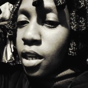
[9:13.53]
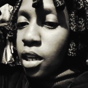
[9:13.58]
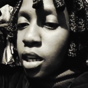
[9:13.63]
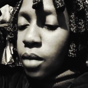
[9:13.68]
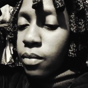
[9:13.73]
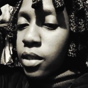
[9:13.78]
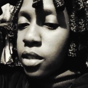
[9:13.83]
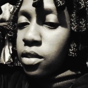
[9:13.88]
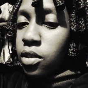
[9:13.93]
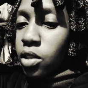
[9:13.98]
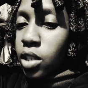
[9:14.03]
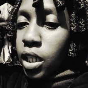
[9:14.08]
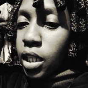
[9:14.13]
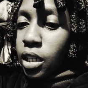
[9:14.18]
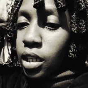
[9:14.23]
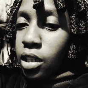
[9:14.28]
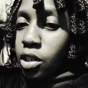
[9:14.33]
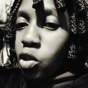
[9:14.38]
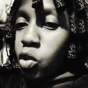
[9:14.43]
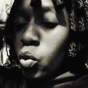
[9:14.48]
I'm just
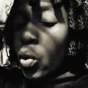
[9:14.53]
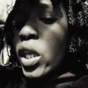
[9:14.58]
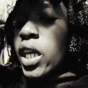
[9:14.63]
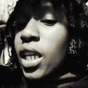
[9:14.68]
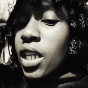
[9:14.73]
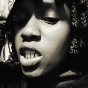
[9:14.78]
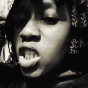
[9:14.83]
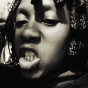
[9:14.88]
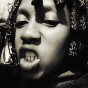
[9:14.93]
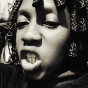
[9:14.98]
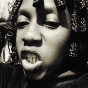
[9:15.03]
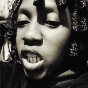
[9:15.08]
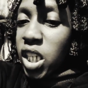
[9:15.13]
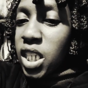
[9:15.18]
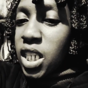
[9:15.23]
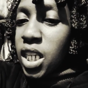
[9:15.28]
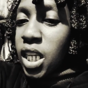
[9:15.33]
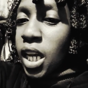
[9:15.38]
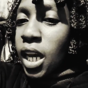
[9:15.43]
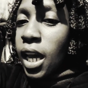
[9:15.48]
taking it to in
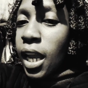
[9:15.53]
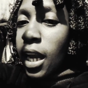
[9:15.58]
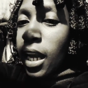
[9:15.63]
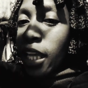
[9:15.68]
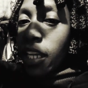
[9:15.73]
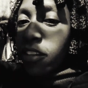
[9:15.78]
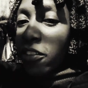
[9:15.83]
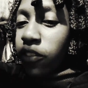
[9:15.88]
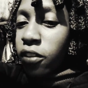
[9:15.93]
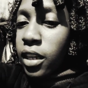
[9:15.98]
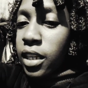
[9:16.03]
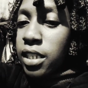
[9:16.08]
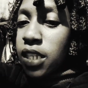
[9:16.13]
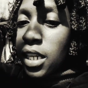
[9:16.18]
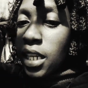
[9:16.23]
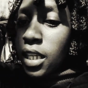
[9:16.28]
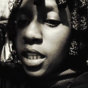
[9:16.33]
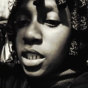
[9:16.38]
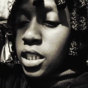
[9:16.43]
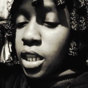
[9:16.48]
short, like filter
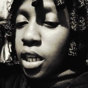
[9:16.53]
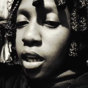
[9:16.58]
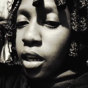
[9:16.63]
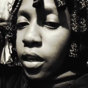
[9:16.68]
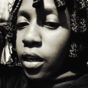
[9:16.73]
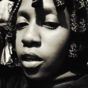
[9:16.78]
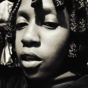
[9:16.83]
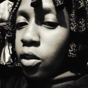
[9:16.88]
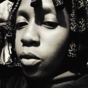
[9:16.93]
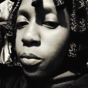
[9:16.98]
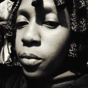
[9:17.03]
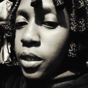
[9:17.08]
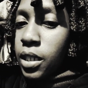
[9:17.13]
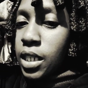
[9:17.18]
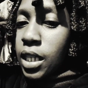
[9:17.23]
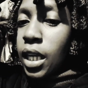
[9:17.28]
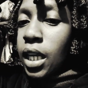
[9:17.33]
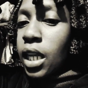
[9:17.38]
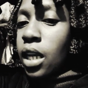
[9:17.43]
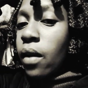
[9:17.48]
it a little bit
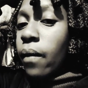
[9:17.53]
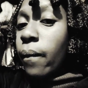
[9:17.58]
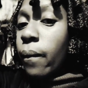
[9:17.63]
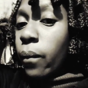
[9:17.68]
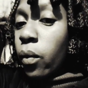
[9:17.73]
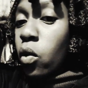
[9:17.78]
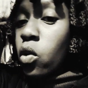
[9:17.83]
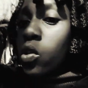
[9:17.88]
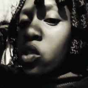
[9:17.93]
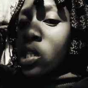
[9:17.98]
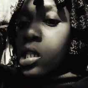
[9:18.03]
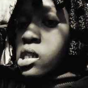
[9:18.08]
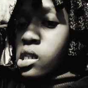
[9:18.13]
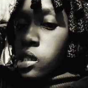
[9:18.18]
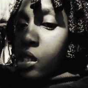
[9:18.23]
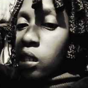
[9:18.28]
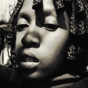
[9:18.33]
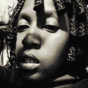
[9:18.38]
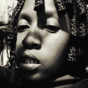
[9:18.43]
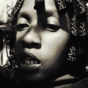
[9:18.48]
and post
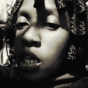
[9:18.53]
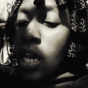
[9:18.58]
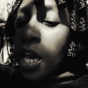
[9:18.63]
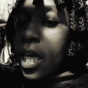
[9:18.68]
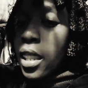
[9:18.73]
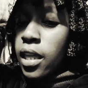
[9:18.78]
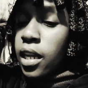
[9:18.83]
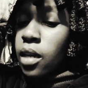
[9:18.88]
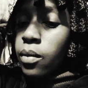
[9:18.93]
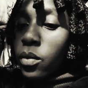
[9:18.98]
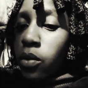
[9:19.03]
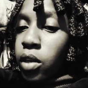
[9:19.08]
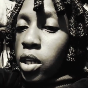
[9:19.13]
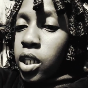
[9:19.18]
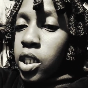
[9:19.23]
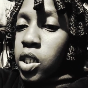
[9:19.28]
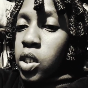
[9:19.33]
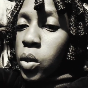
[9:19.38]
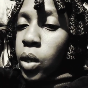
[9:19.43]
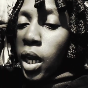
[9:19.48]
it. Then I'm going
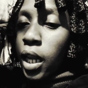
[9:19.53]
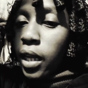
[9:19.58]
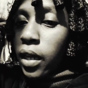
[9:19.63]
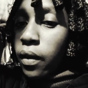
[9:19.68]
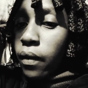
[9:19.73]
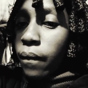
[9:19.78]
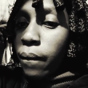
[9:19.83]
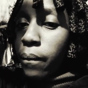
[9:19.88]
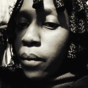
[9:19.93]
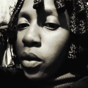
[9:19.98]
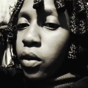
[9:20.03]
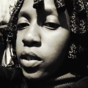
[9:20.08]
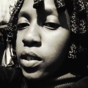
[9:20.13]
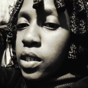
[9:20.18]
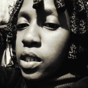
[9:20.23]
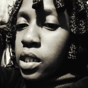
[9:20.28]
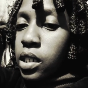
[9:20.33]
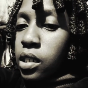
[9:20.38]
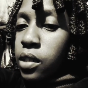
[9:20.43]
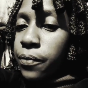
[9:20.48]
to like
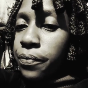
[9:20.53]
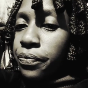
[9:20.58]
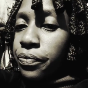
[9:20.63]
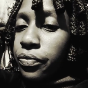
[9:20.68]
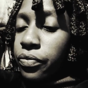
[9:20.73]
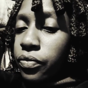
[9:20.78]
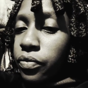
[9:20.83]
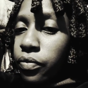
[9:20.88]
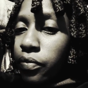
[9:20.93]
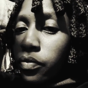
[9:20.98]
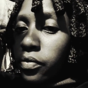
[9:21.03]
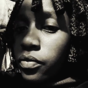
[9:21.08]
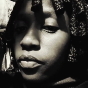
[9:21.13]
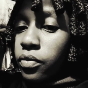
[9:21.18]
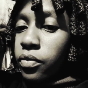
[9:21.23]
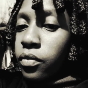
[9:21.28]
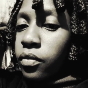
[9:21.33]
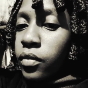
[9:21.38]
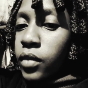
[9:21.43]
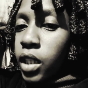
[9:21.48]
post
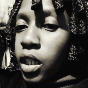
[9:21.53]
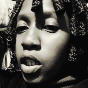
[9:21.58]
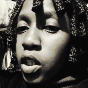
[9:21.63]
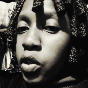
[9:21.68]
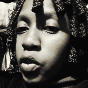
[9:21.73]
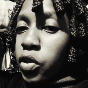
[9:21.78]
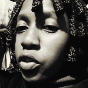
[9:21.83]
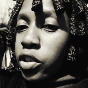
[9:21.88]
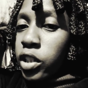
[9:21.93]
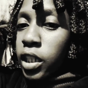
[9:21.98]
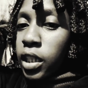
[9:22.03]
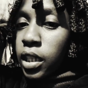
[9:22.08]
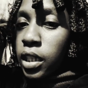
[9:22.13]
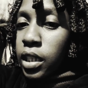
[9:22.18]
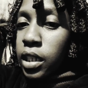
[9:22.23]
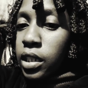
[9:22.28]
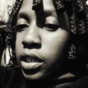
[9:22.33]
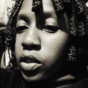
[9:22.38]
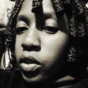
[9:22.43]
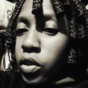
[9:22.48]
to check
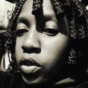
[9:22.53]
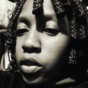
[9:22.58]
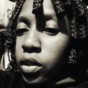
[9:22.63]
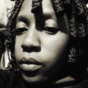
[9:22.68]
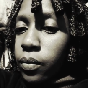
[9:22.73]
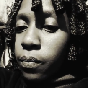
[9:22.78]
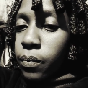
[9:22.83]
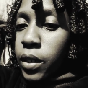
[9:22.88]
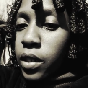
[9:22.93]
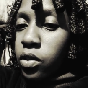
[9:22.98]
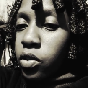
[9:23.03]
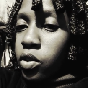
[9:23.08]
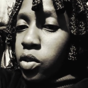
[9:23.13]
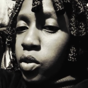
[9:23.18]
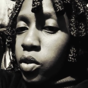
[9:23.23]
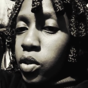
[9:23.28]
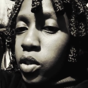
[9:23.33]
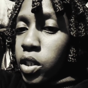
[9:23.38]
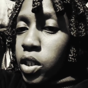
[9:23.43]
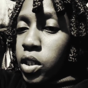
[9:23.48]
it on my
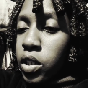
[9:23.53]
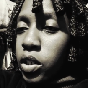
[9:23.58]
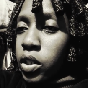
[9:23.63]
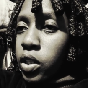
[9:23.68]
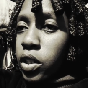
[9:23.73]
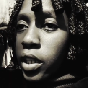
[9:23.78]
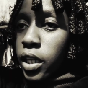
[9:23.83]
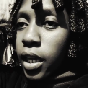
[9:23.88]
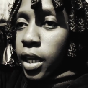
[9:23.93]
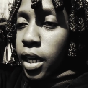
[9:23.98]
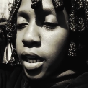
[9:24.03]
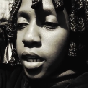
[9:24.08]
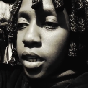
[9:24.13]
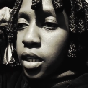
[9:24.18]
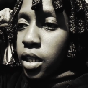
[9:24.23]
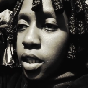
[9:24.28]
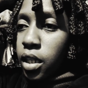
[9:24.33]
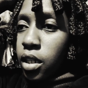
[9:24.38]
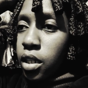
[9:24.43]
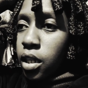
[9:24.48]
studio, yeah,
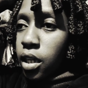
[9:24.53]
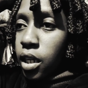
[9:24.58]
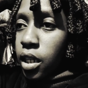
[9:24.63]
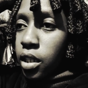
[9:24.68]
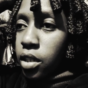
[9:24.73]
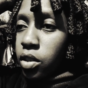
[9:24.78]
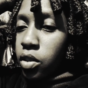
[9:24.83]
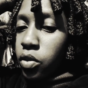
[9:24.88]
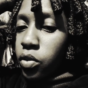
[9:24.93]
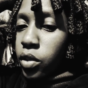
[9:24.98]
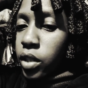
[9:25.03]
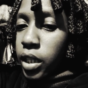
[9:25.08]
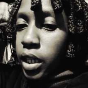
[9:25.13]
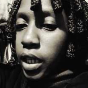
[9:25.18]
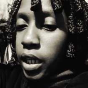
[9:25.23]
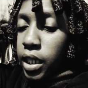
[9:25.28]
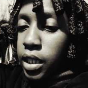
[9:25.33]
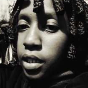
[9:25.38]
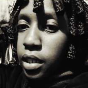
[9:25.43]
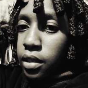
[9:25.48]
and like do the
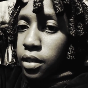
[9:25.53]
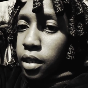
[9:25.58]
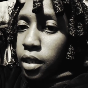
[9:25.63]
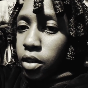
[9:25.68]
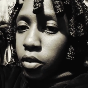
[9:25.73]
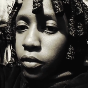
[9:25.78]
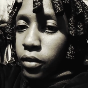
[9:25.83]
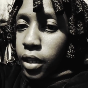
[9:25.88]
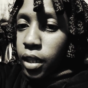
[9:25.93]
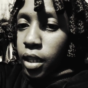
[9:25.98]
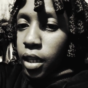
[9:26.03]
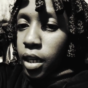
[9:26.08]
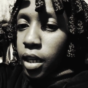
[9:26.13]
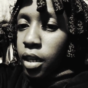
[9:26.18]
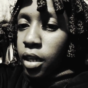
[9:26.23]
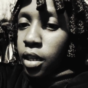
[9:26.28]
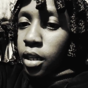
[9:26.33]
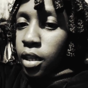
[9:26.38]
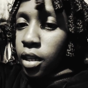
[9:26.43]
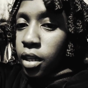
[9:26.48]
necessary over there.
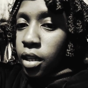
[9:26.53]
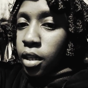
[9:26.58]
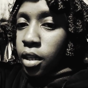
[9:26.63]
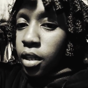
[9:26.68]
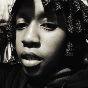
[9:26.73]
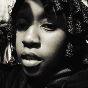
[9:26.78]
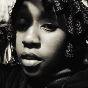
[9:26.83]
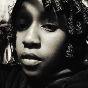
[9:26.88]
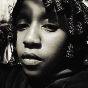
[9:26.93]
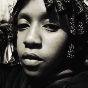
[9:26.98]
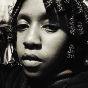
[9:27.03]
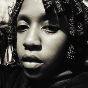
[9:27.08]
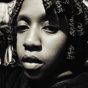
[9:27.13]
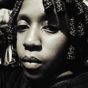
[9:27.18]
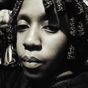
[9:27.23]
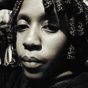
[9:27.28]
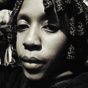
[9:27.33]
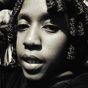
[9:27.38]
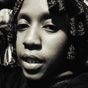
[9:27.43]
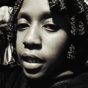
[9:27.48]

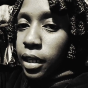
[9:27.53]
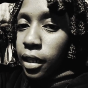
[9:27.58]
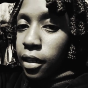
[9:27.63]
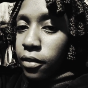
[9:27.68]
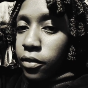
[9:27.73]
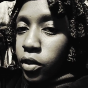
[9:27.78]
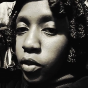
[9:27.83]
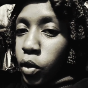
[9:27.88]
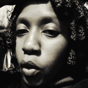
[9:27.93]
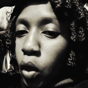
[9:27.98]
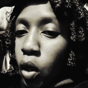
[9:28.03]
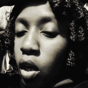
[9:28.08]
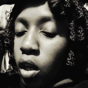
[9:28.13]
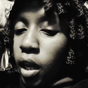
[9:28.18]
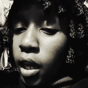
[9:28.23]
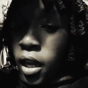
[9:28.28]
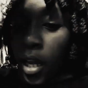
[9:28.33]
But I love you all.